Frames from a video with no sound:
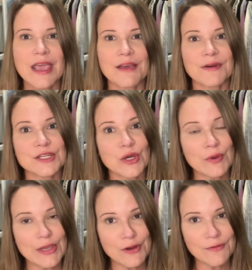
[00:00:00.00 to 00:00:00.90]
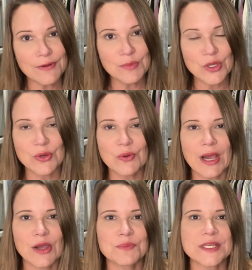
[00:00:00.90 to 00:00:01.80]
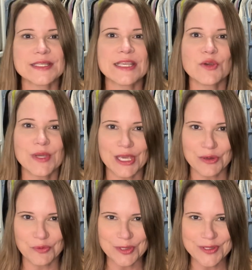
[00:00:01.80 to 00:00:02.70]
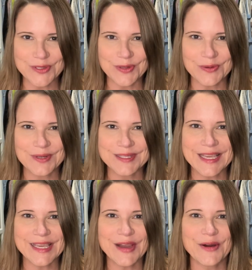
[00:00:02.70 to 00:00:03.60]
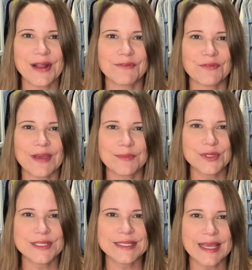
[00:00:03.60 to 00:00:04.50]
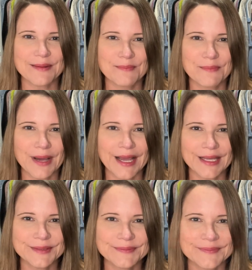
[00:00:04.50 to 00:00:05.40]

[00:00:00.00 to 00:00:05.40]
If I don't hear from you, I hope to see you again real soon. Take care and have a fabulous day. Bye.